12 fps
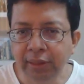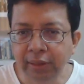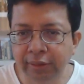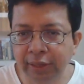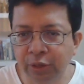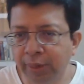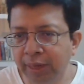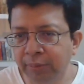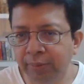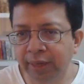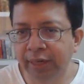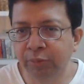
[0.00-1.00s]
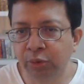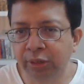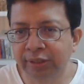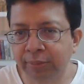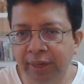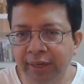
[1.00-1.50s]
Dhirubhai Ambani,
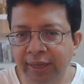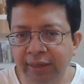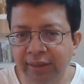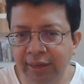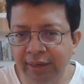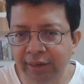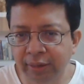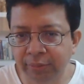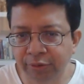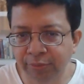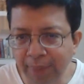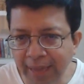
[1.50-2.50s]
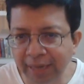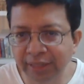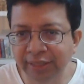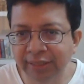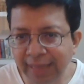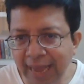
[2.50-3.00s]
Mukesh Ambani, in terms of
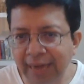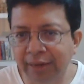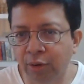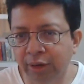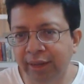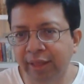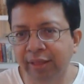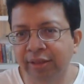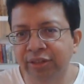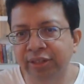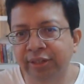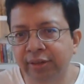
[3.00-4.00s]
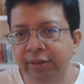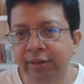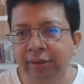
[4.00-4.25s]
managing that organization,